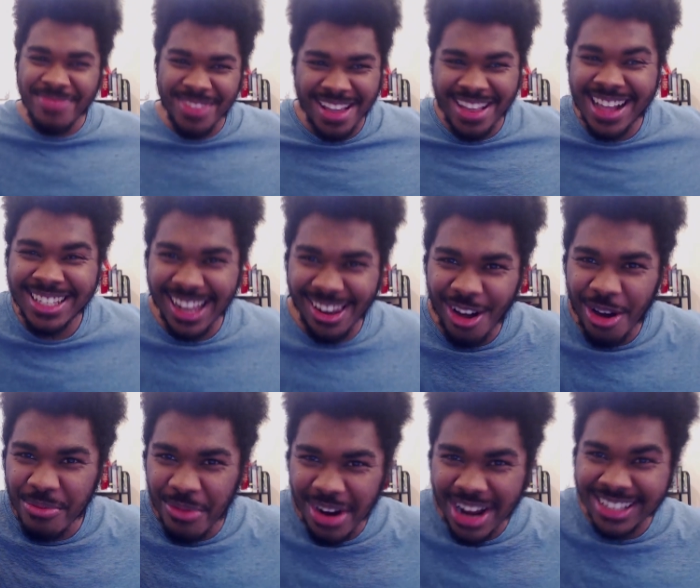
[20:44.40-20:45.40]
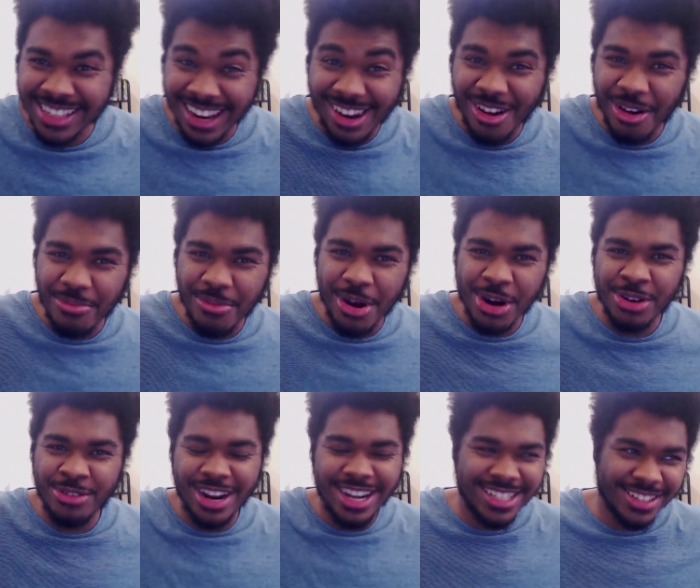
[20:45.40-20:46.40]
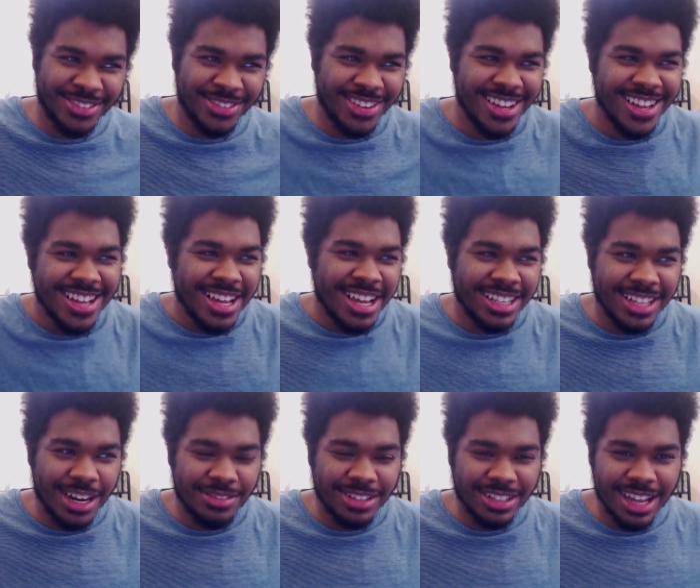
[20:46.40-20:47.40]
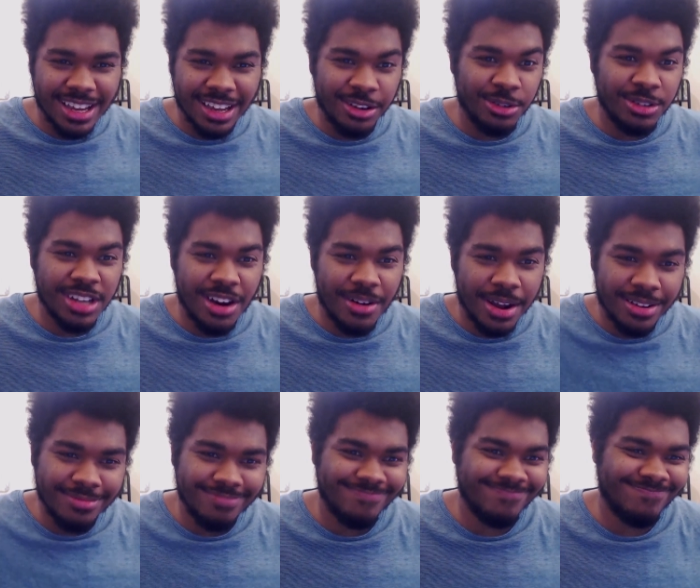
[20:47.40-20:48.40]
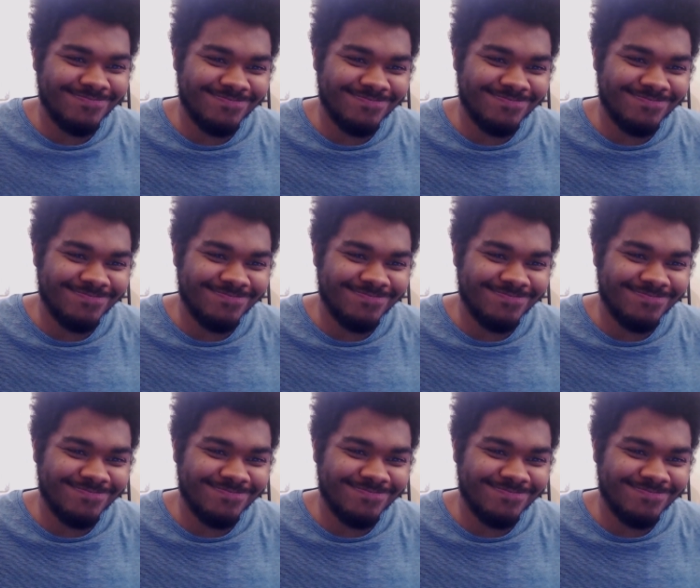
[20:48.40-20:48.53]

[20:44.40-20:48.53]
that's a lot more that's a lot more creative instead of just like a New Terra mm.